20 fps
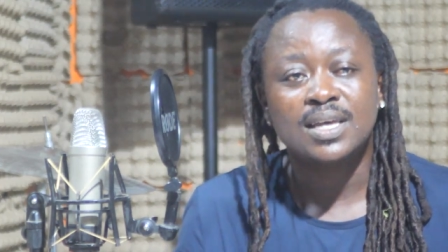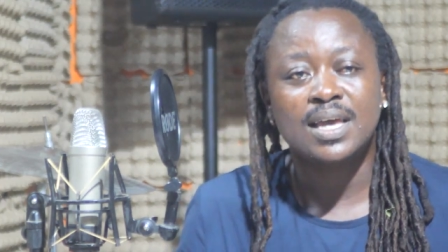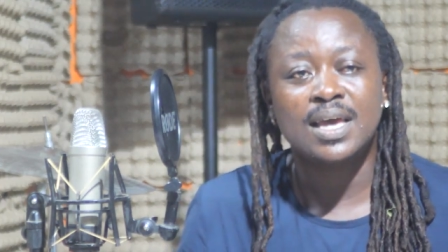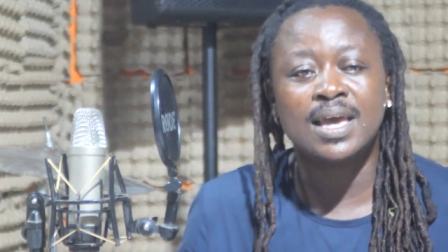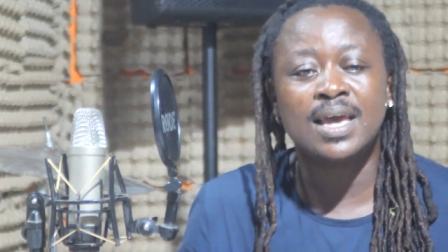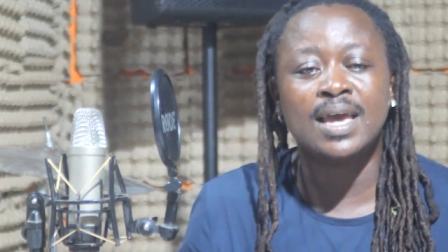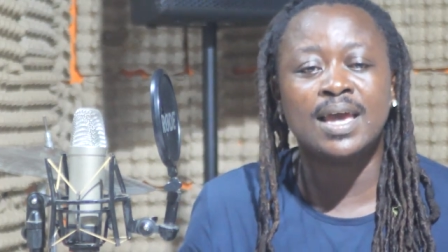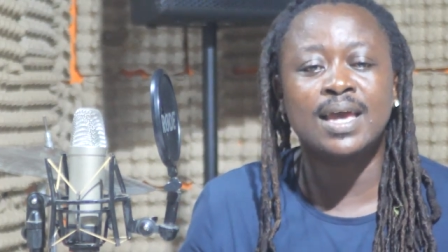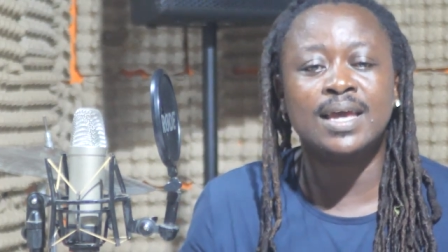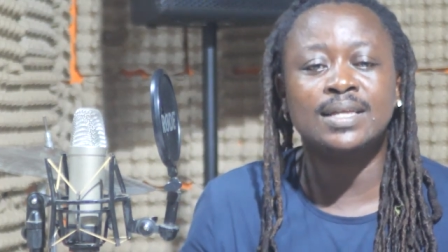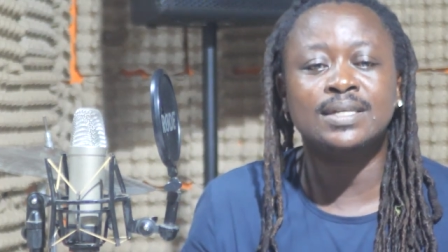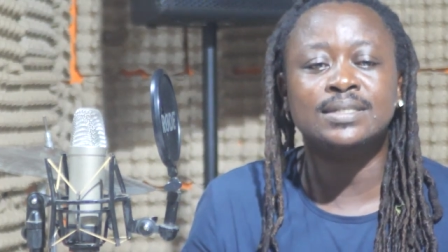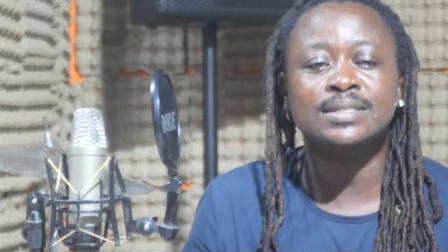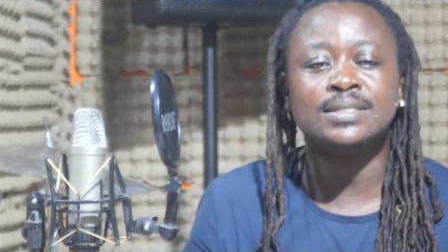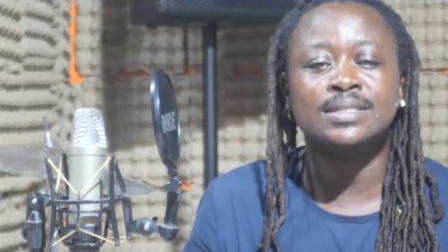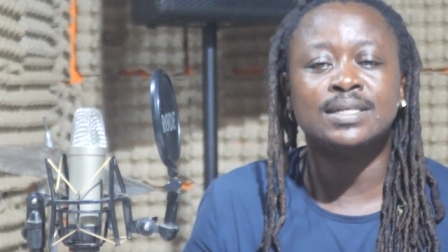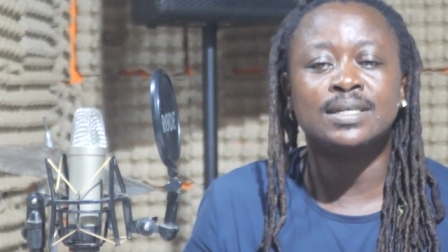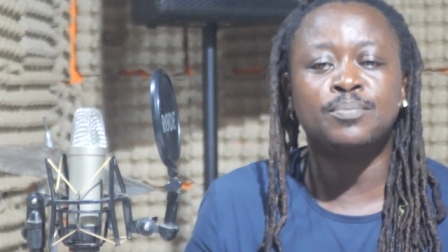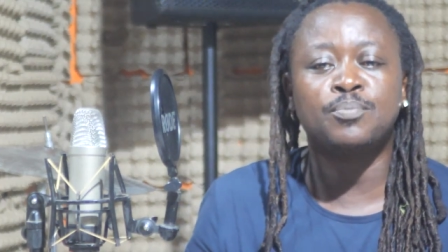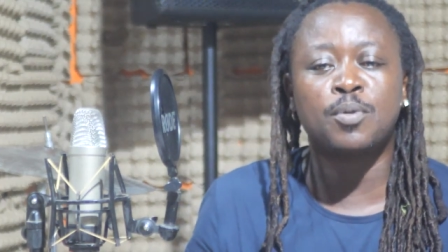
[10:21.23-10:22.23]

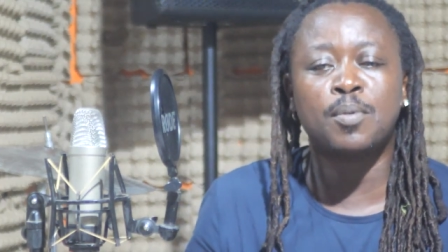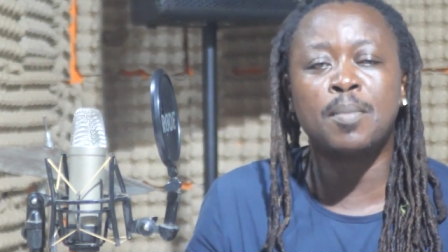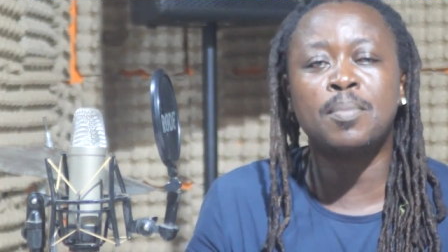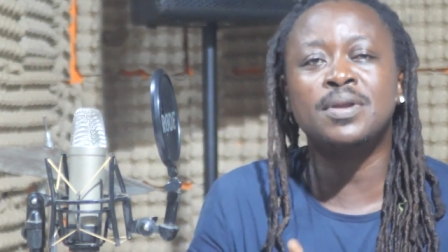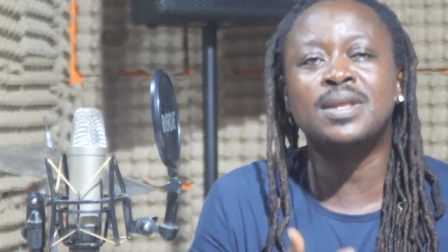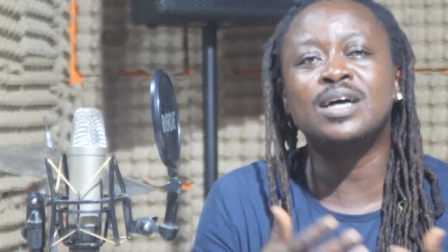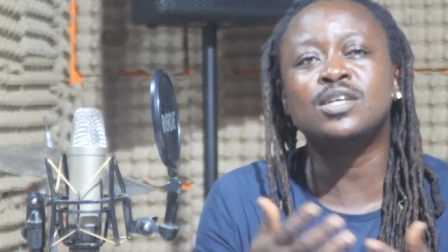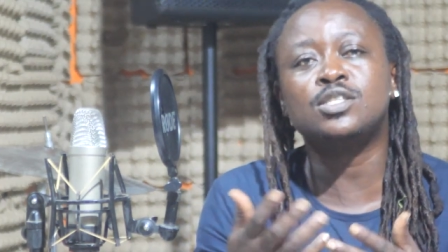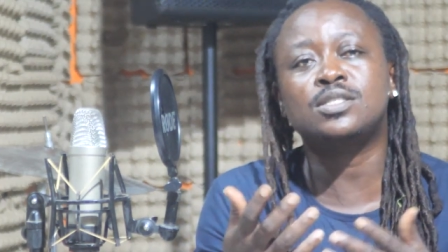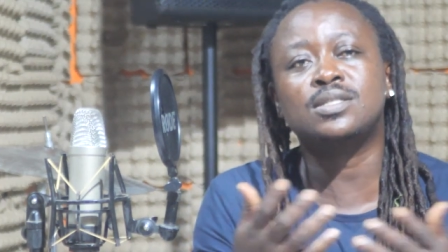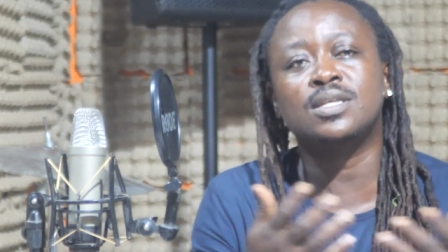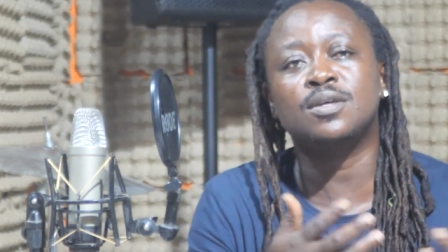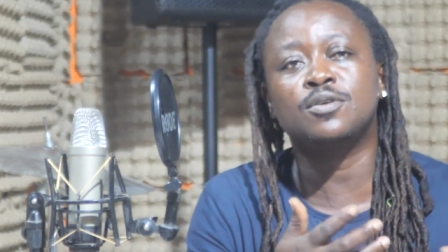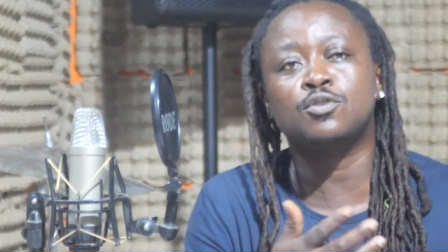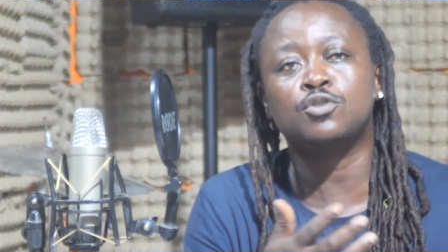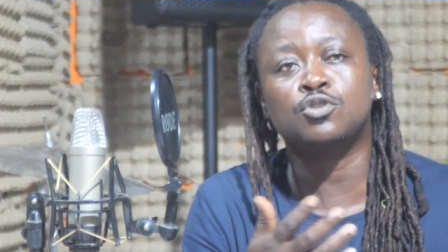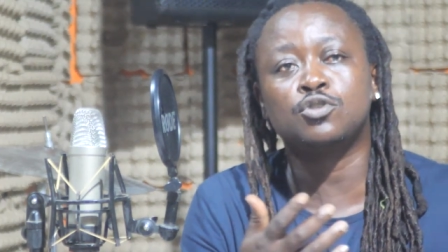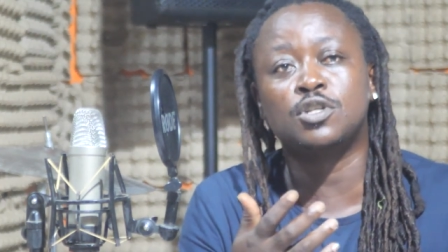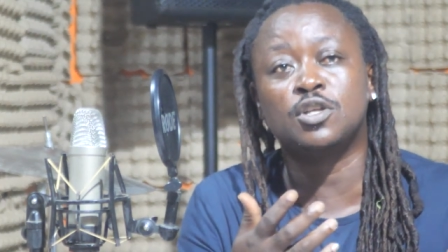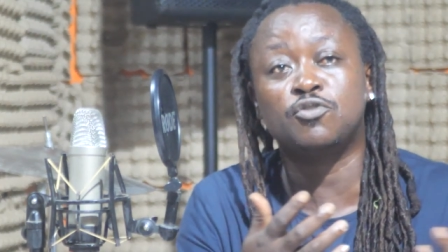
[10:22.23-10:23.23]
and probably that's
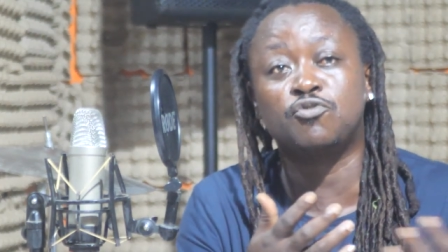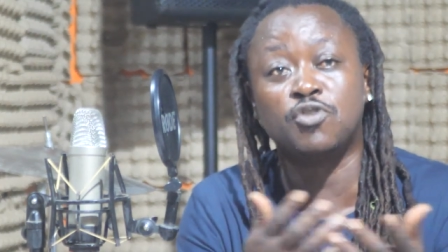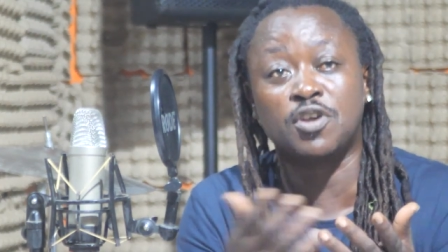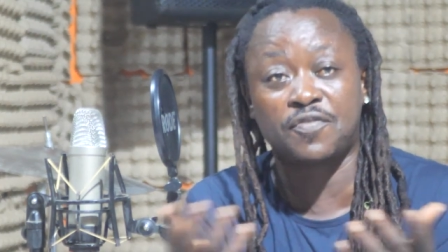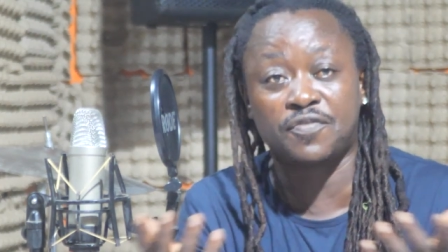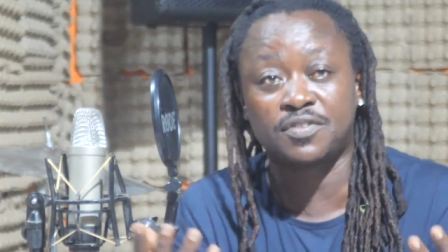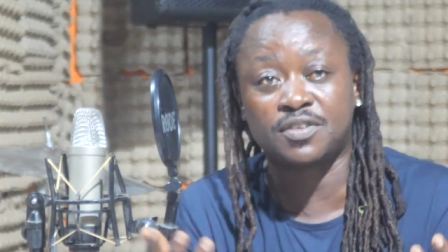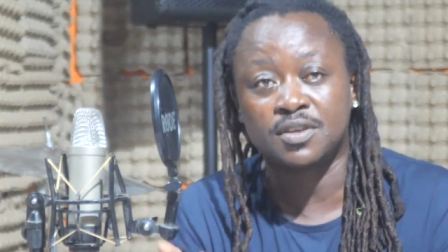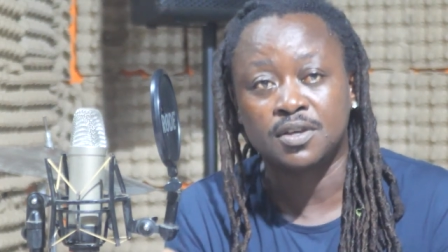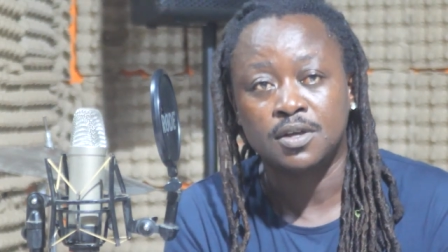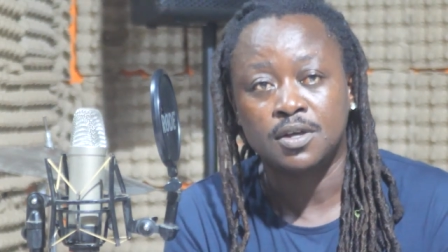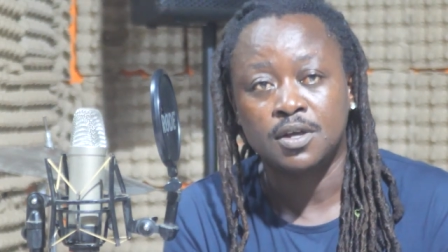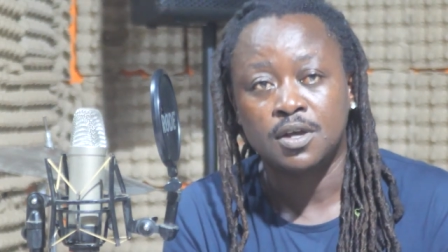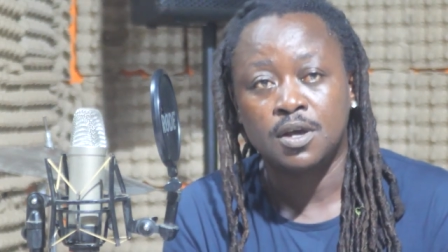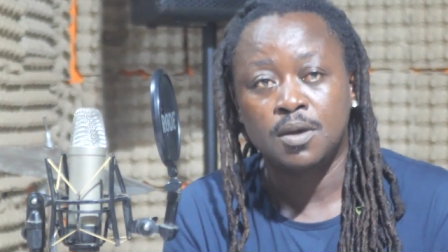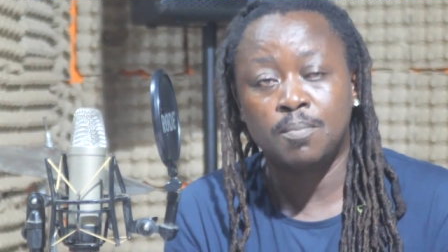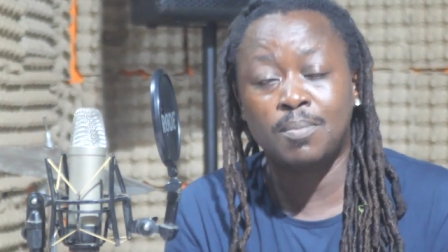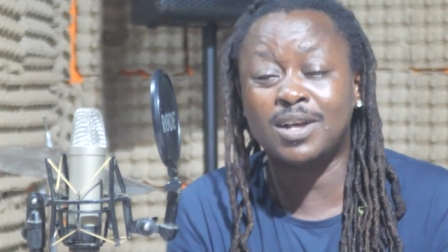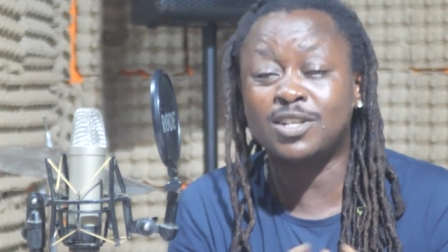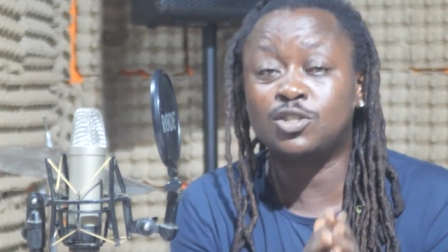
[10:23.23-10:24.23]
the drift.
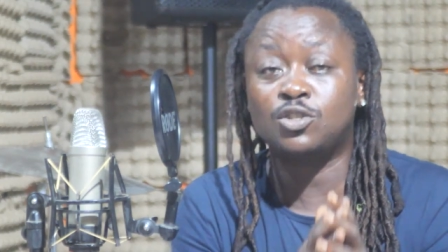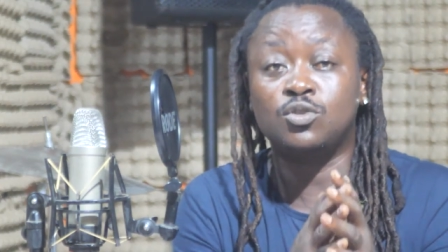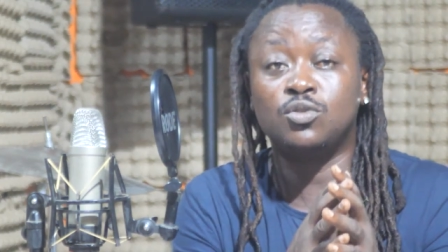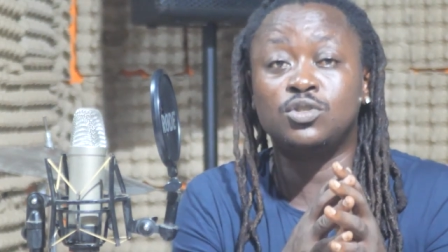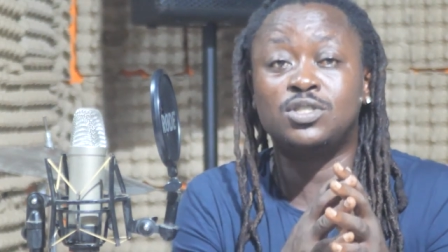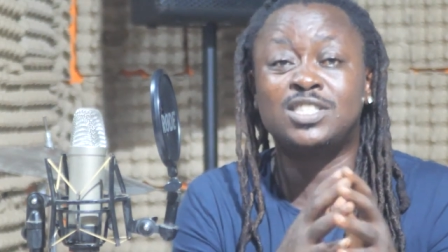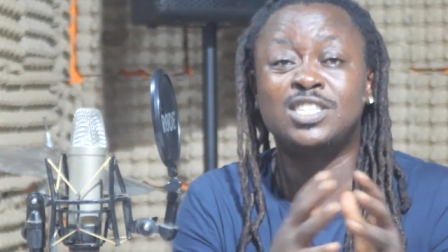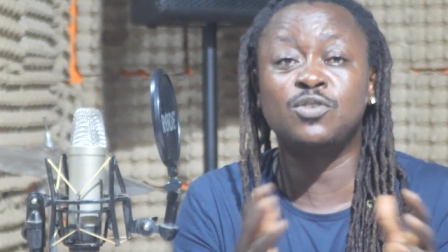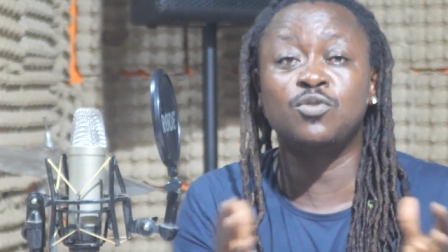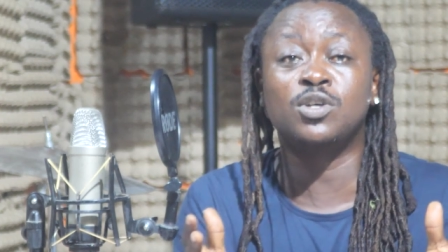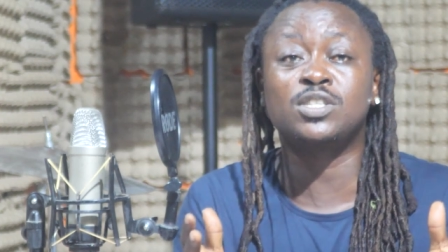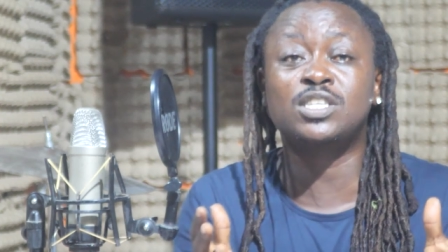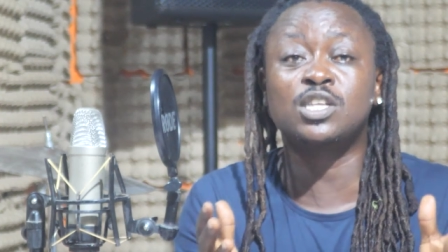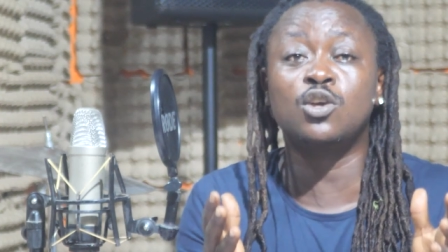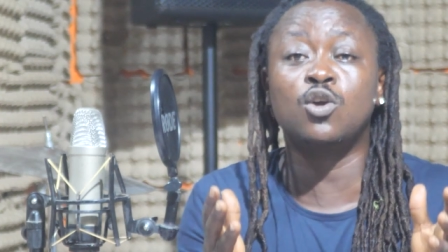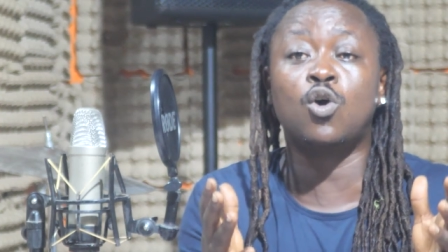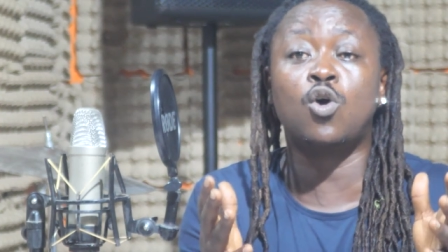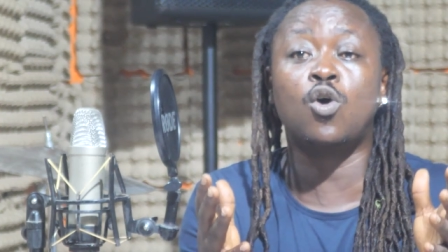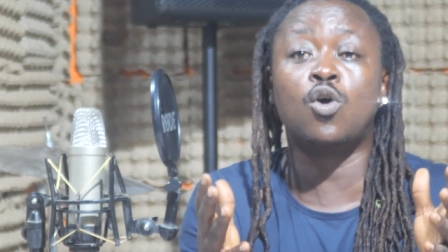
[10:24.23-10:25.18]
But seriously,